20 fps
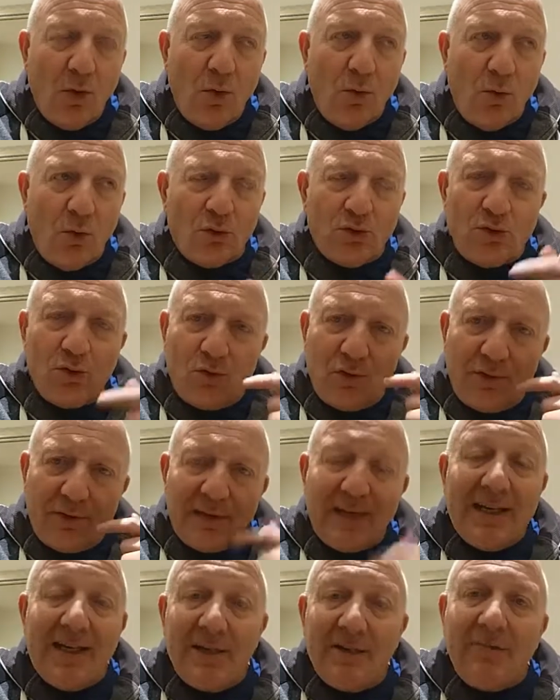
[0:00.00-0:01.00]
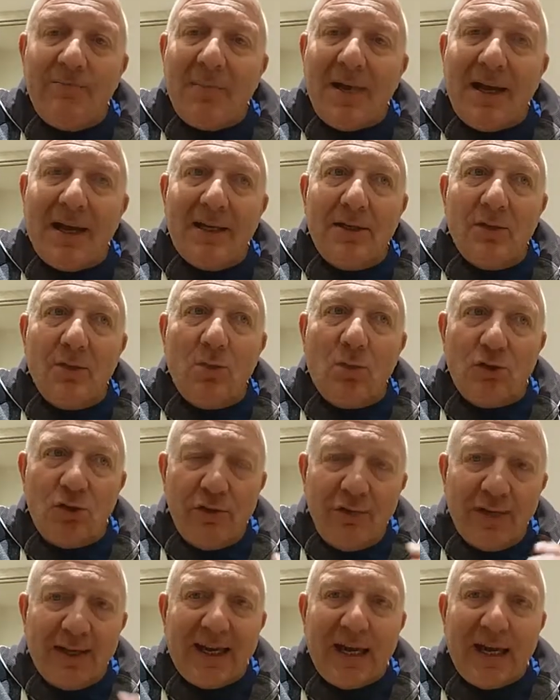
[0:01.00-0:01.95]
what sort of state of mind and what's your